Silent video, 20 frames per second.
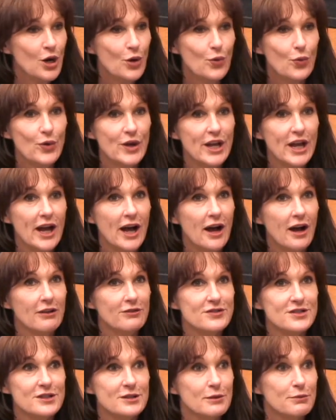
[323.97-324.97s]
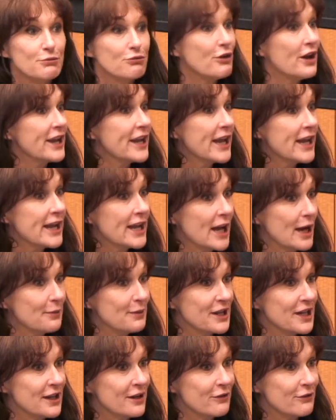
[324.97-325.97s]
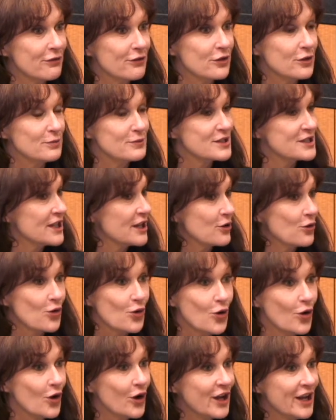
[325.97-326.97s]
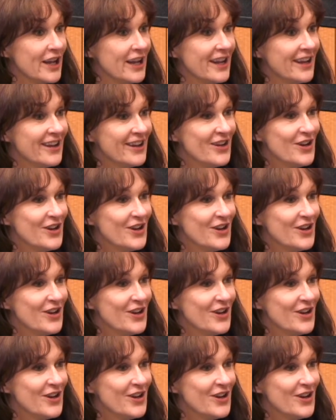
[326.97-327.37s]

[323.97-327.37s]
We have some reggae coming in from St. Croix.